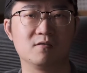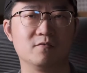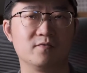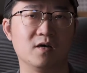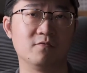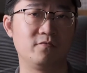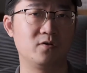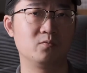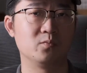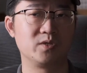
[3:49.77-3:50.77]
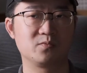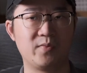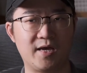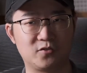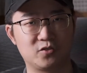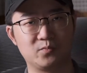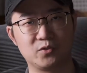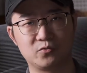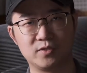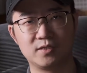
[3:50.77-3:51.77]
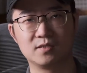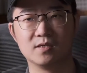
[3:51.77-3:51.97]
of the unfavorable mismatch between